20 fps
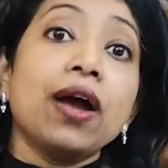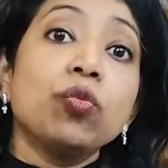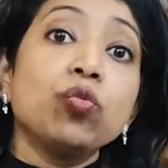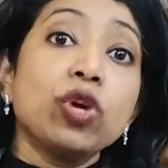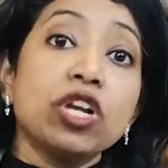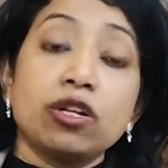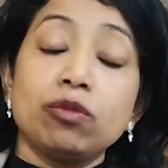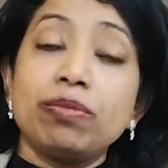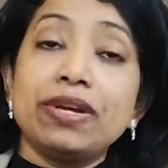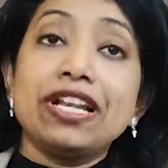
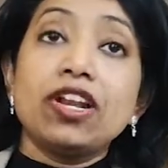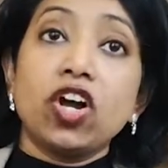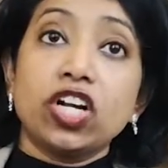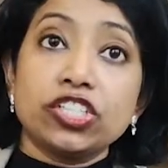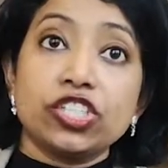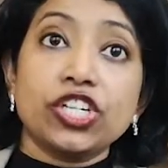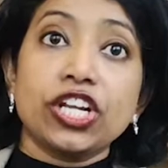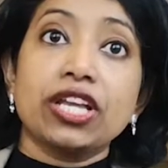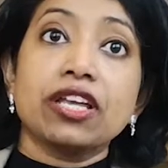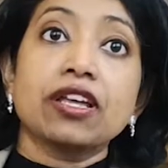We'll be
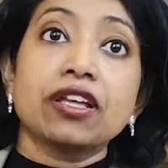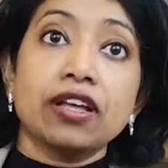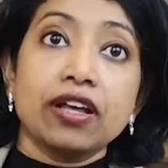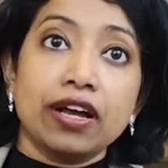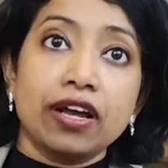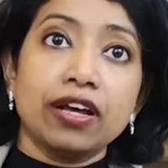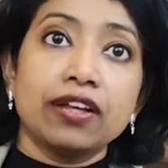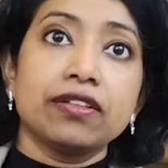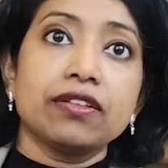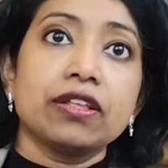launching
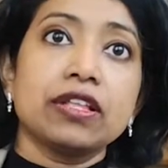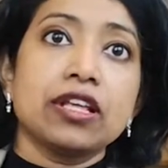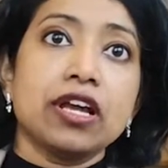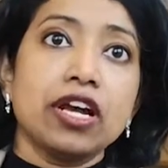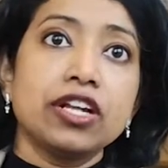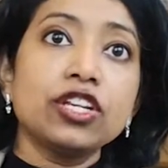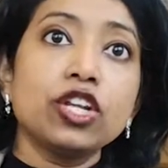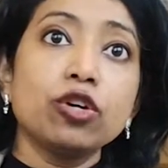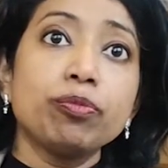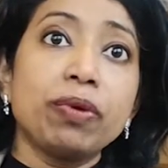uh,
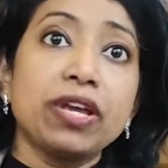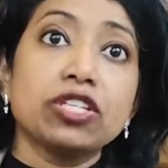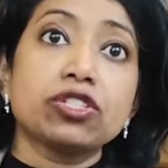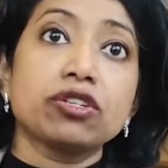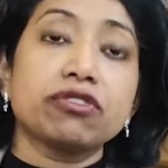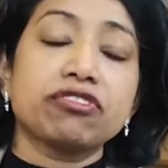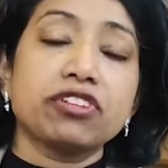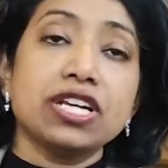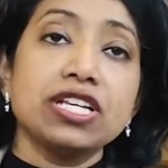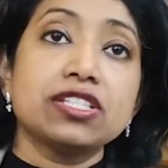a new piece
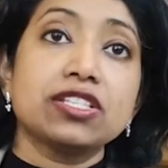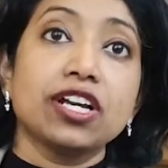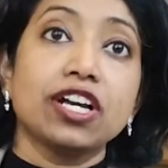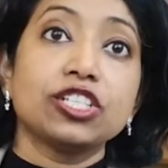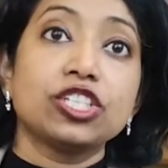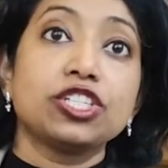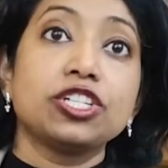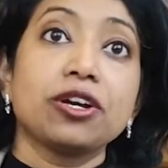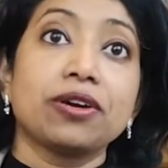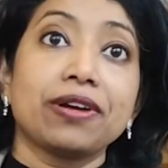of
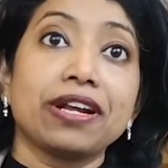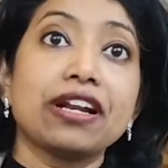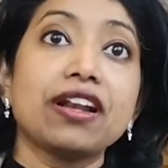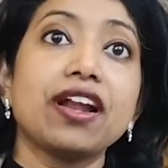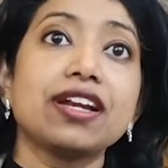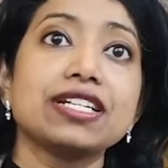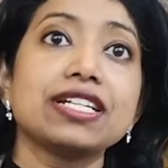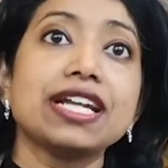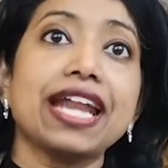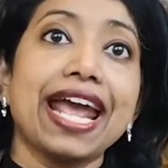research during
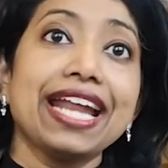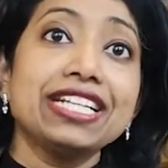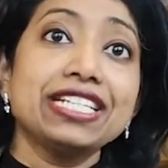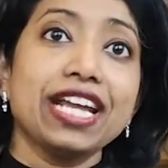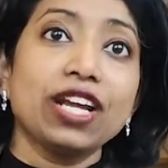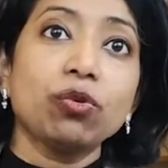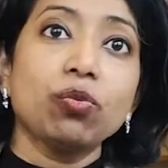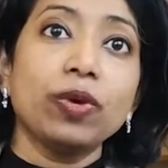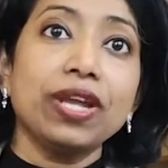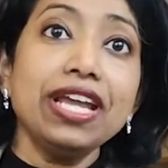London
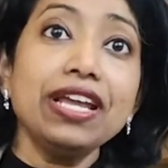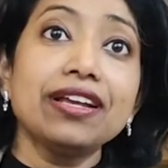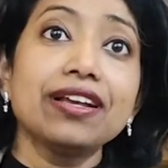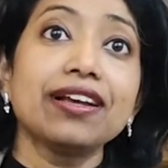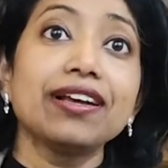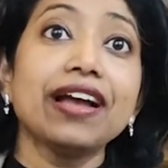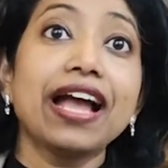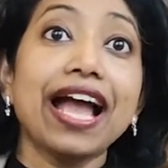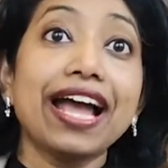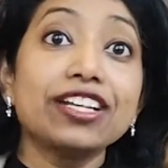EdTech Week
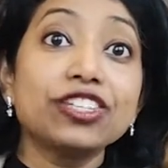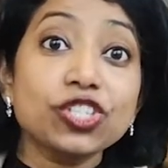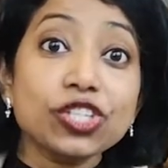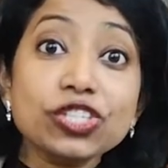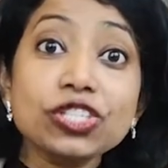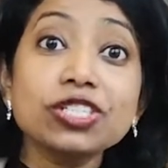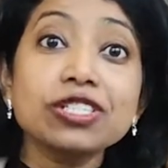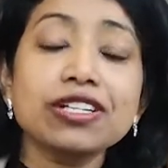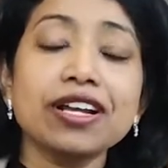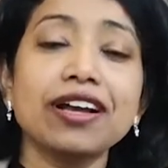and
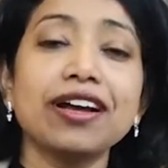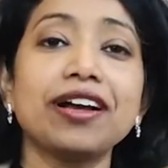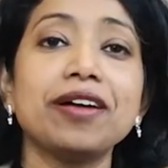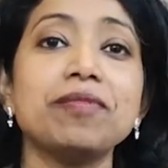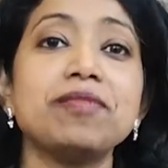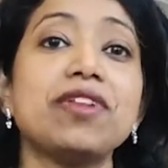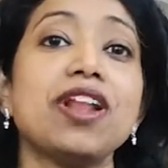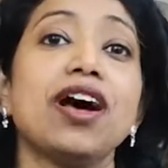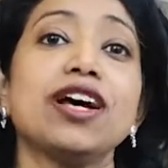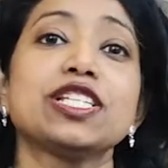just uh,
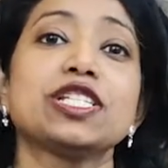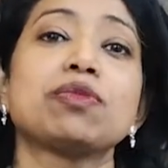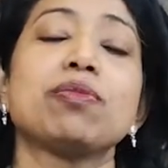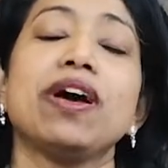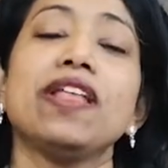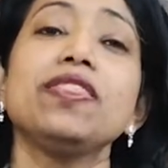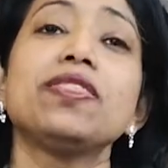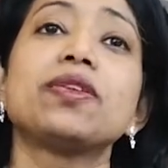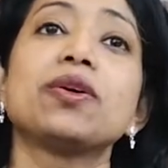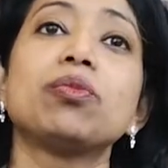last
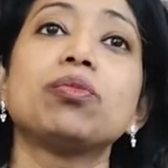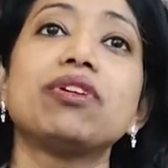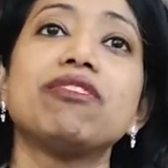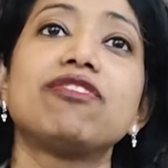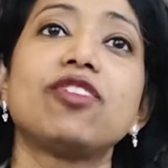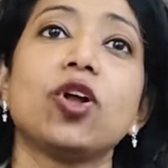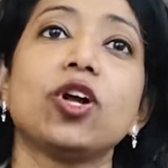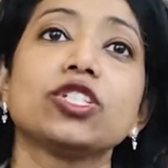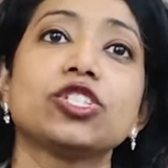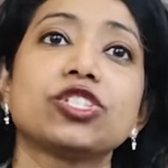month
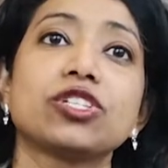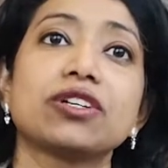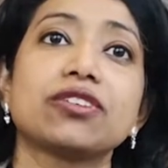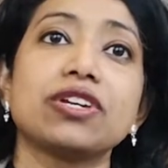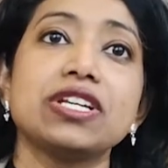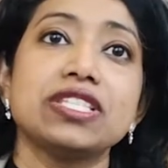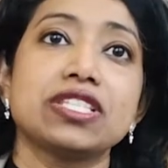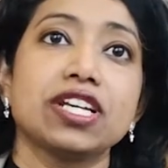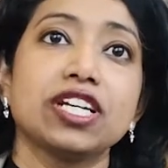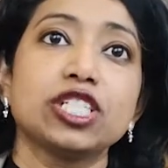we've launched a
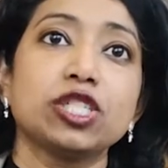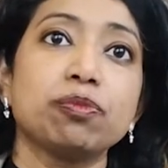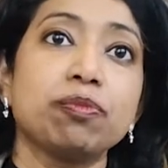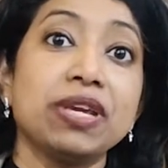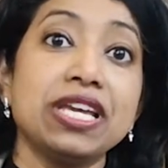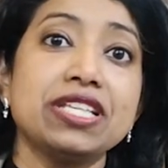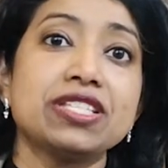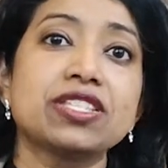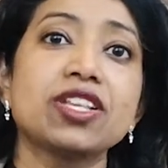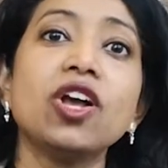research
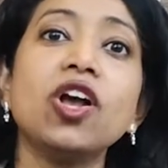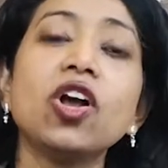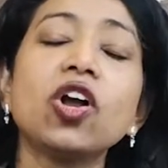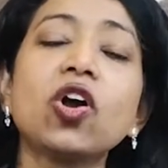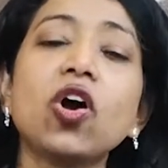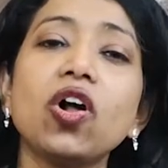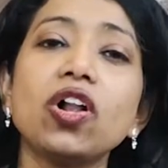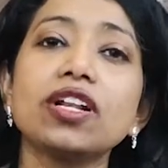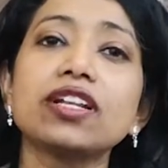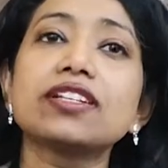piece
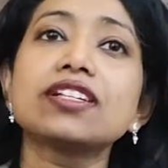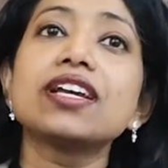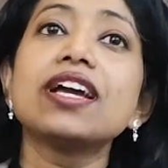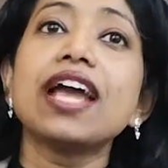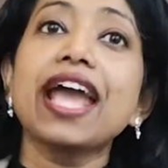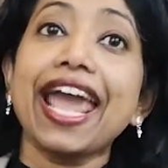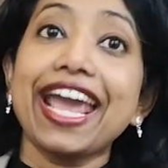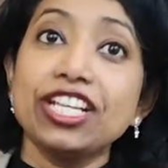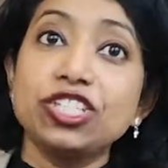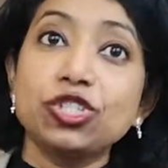called
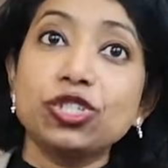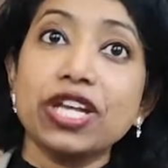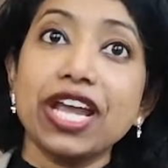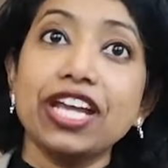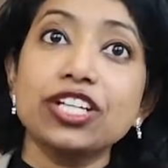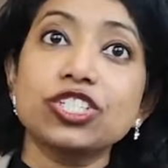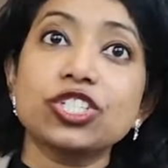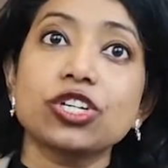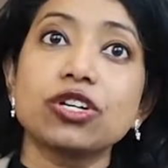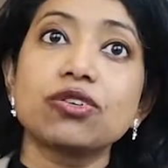
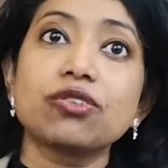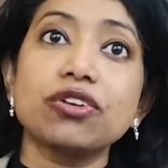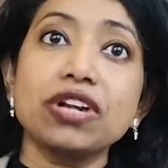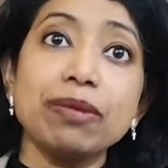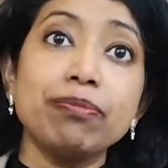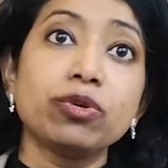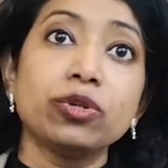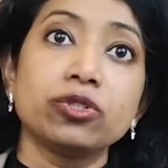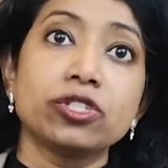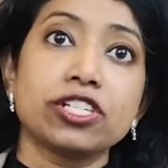Education
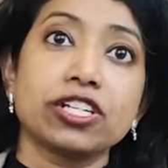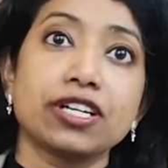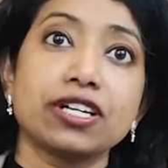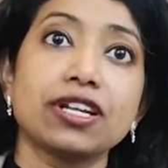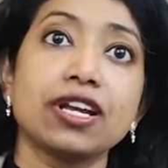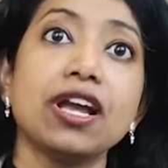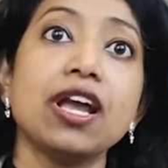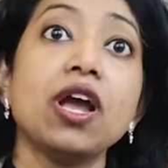Rebooted